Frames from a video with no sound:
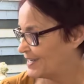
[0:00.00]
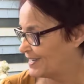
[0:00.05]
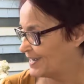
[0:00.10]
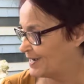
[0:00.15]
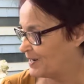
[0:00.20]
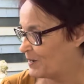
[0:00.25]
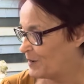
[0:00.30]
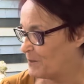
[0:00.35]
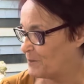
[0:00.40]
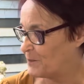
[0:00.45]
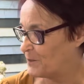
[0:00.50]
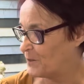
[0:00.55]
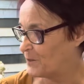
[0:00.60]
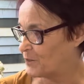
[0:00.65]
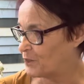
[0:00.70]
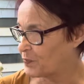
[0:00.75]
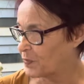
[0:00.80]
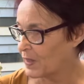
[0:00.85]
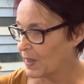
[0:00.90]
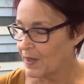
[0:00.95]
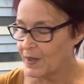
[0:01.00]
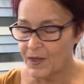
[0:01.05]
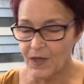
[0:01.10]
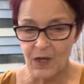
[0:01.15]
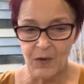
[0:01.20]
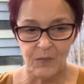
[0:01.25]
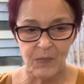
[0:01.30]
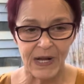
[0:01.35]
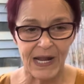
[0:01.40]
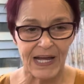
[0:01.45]

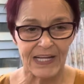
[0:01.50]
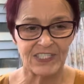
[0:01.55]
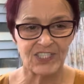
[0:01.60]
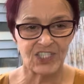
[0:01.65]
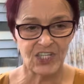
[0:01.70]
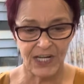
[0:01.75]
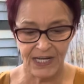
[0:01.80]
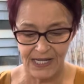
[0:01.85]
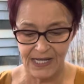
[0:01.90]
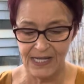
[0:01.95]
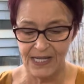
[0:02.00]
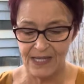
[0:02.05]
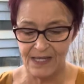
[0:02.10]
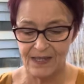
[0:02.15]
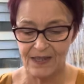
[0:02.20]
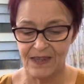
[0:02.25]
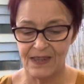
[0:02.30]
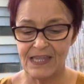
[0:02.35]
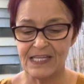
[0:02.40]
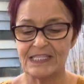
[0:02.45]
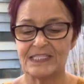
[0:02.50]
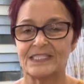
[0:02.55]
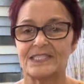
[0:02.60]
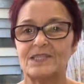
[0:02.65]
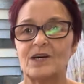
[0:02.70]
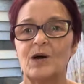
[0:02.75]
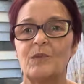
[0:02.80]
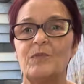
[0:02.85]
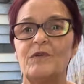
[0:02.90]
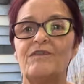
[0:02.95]
But actually, this
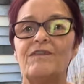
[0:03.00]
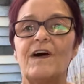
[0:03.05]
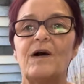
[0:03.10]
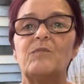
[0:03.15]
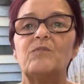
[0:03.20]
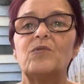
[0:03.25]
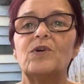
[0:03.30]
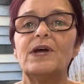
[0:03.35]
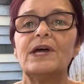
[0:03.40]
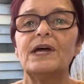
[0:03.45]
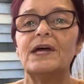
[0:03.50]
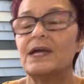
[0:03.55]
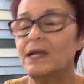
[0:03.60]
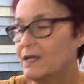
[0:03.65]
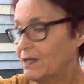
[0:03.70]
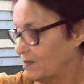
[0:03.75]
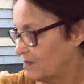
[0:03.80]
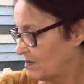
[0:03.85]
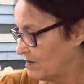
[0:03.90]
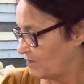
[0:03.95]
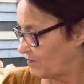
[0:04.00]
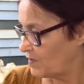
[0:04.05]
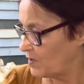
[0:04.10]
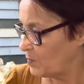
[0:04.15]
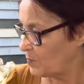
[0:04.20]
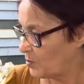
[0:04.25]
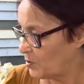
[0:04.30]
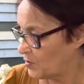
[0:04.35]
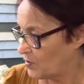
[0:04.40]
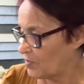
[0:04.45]
type of fabric, if you
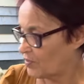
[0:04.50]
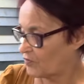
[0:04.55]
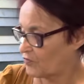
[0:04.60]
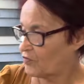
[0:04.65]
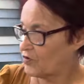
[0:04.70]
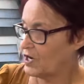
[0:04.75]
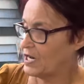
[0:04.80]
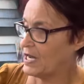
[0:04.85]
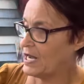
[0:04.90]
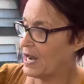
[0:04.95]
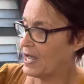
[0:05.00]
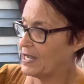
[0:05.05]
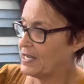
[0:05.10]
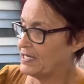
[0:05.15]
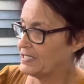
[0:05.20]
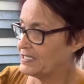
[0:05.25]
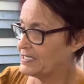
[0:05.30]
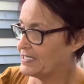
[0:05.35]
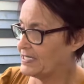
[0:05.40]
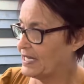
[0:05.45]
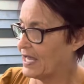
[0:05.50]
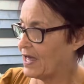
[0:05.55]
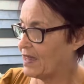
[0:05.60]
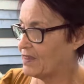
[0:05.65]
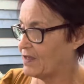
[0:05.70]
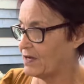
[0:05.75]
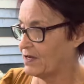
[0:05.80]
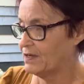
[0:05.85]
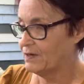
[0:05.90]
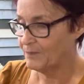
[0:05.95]
put three layers
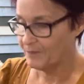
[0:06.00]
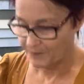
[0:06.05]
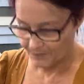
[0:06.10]
together,